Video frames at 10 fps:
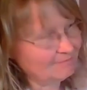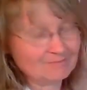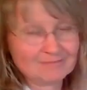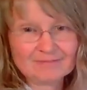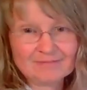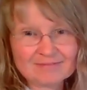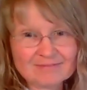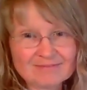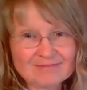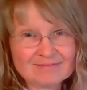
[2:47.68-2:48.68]

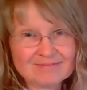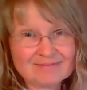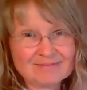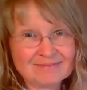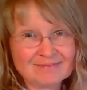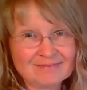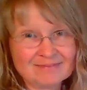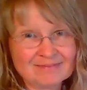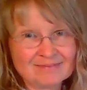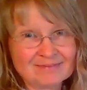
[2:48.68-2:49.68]

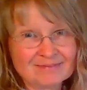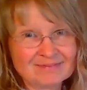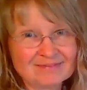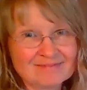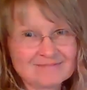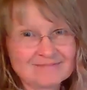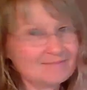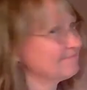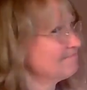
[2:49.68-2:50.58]
Nobody speaks.